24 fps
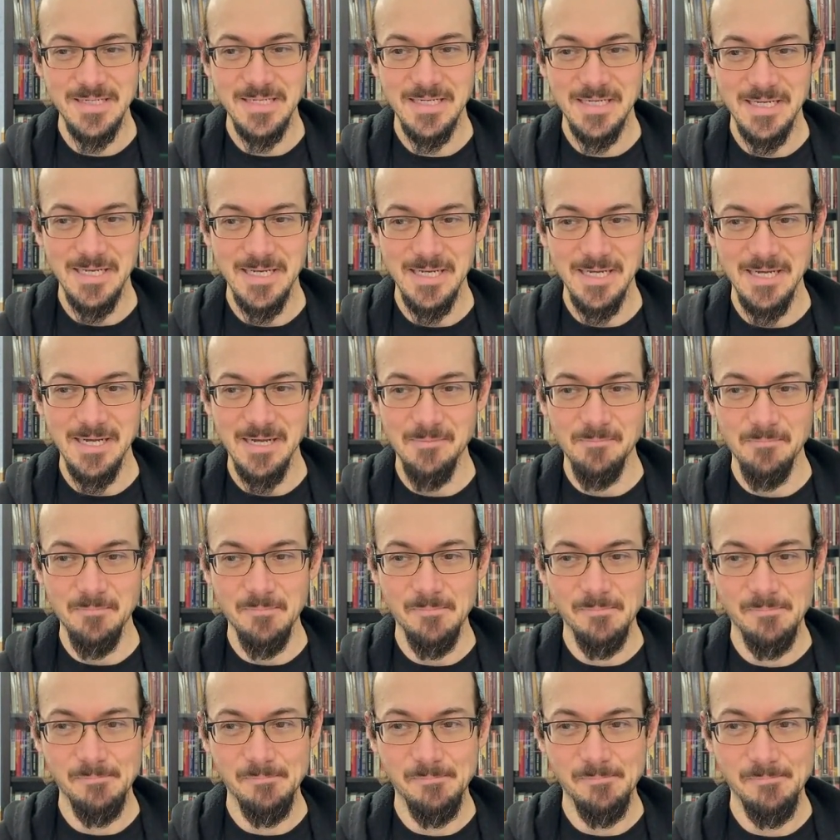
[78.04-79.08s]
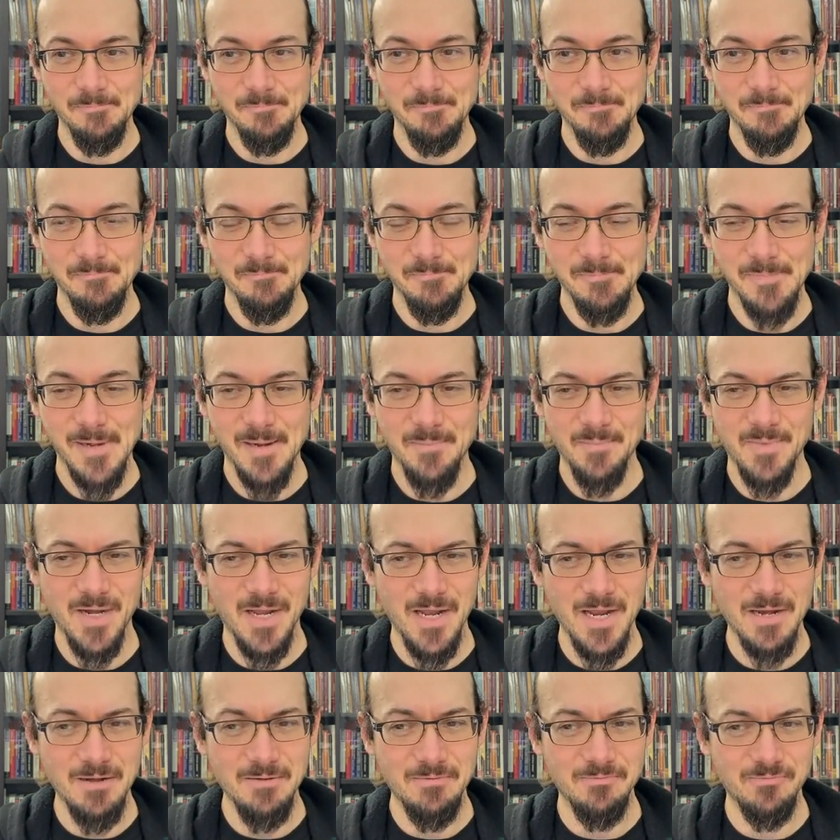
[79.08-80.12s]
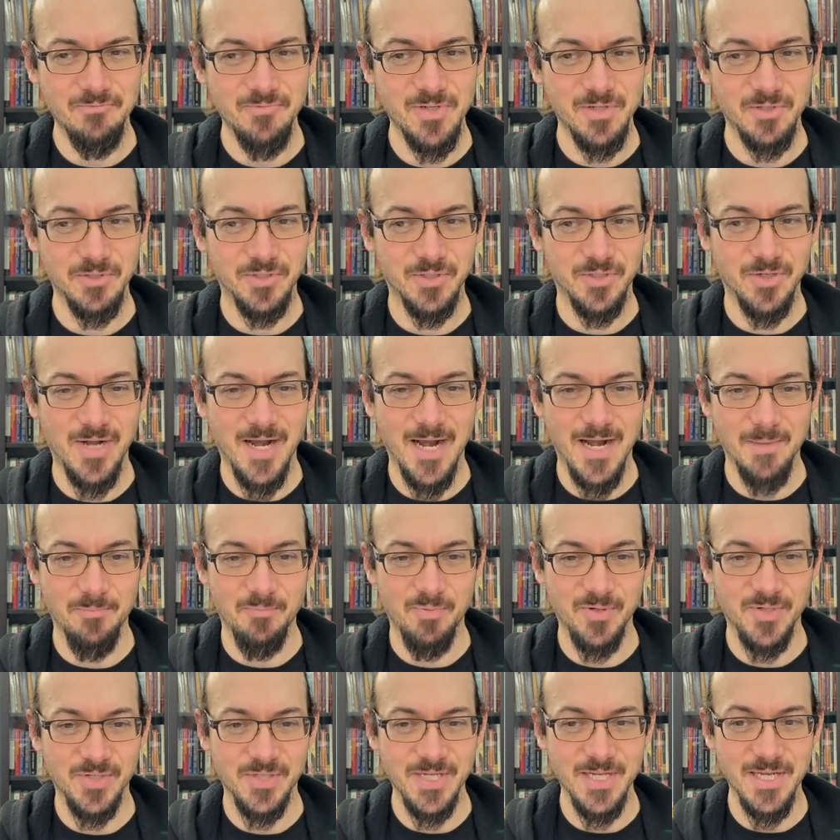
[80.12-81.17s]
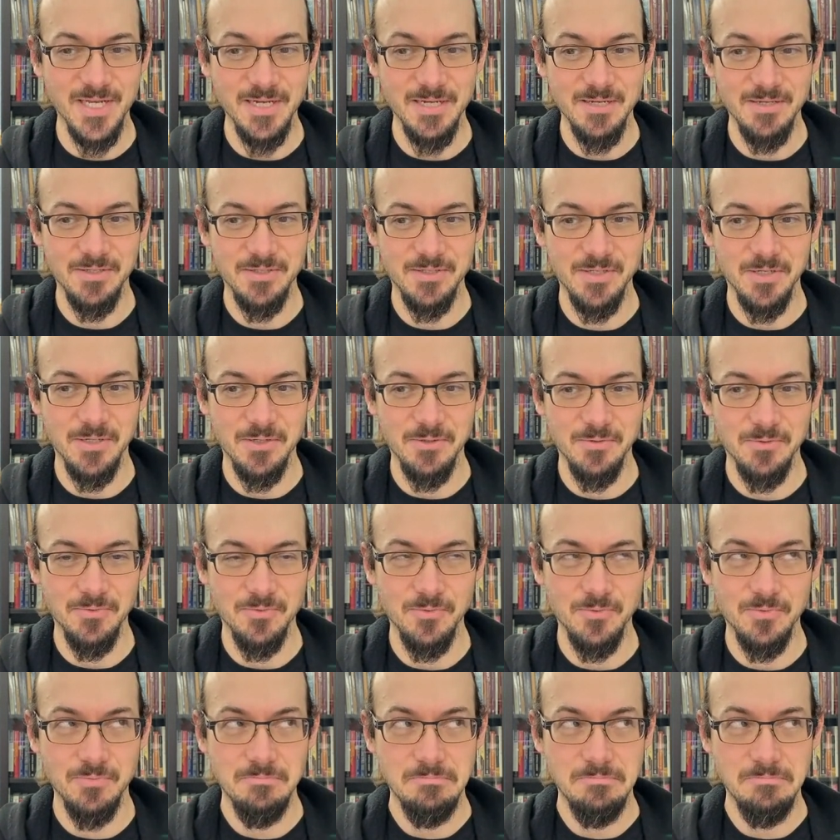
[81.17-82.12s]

I'm not real sure how to proceed. So